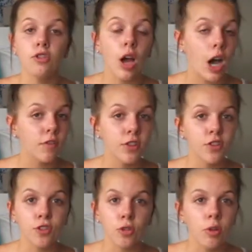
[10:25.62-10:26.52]
after
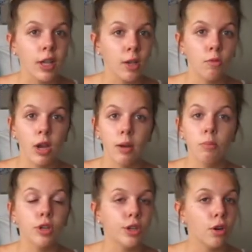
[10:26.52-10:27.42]
school I can
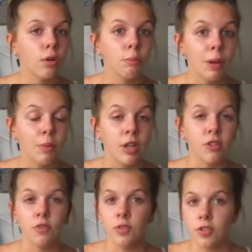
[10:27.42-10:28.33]
put it on my
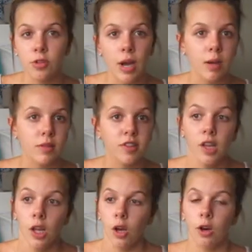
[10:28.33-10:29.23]
brace on for 2 hours.
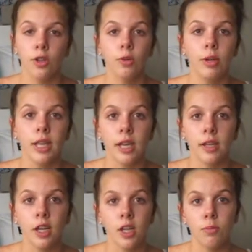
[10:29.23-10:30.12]
On the
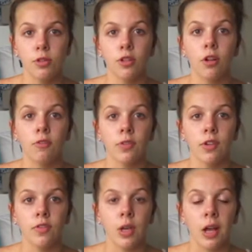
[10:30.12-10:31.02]
weekend I can put it on for
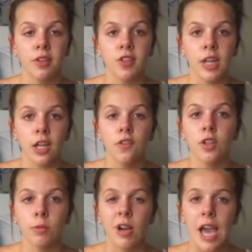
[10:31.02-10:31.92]
a few hours to get a
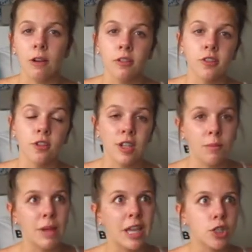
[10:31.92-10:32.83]
few more hours
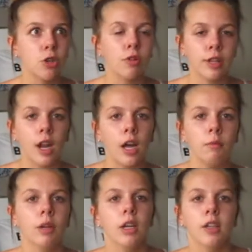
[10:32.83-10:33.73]
to make sure that
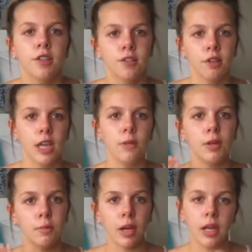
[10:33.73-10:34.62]
I'm still
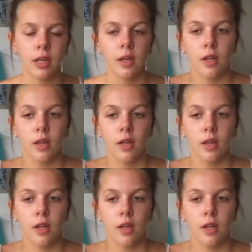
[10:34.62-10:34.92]
keeping my